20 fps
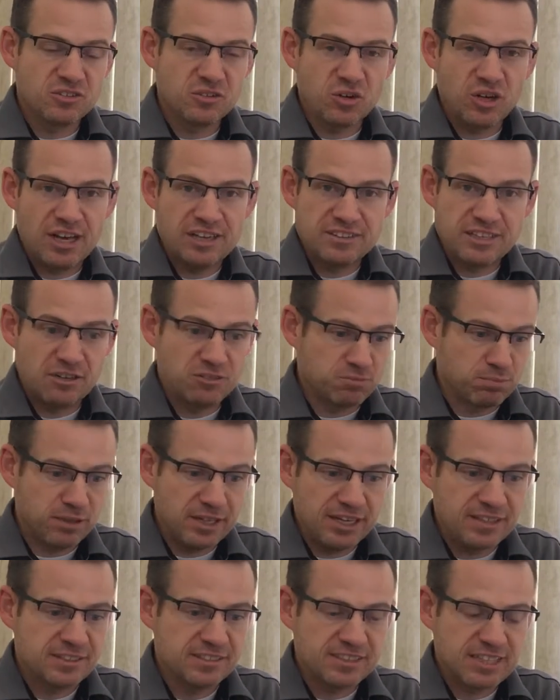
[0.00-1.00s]
As I was
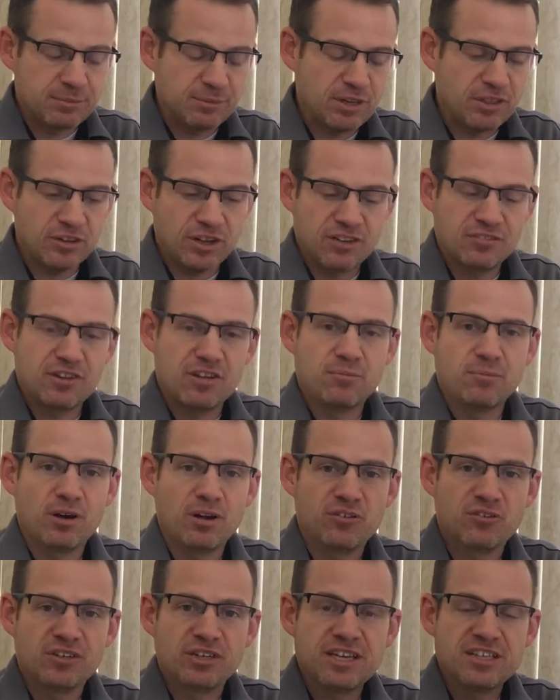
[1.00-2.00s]
playing this game, I thought of other
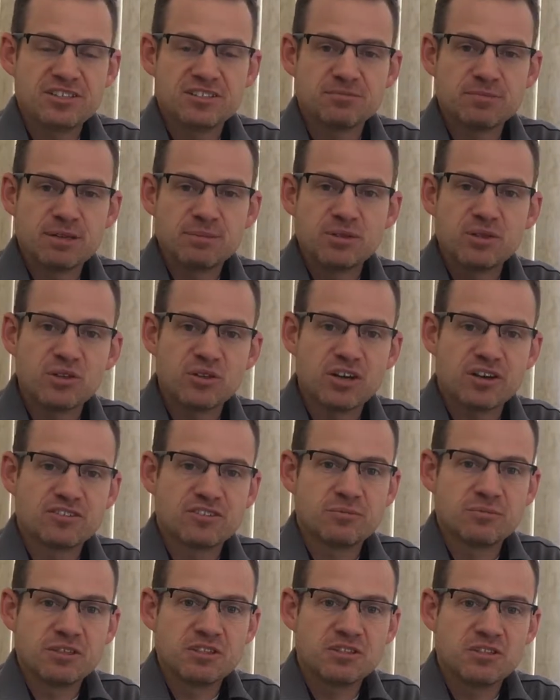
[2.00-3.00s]
modifications. Maybe you thought of
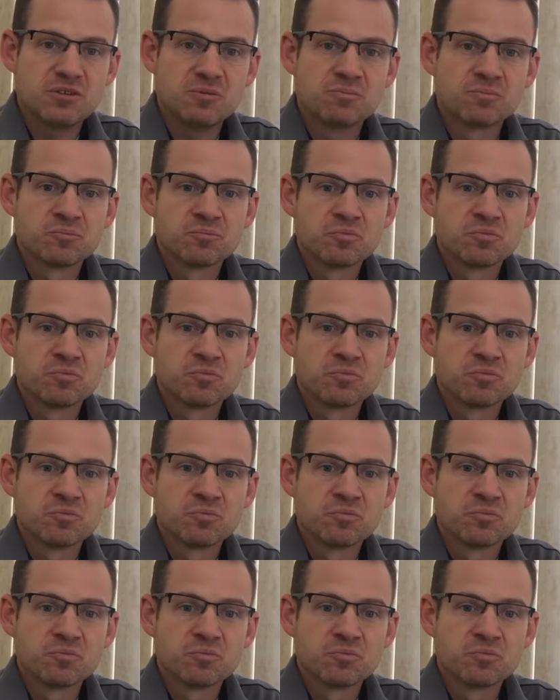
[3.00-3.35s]
something too.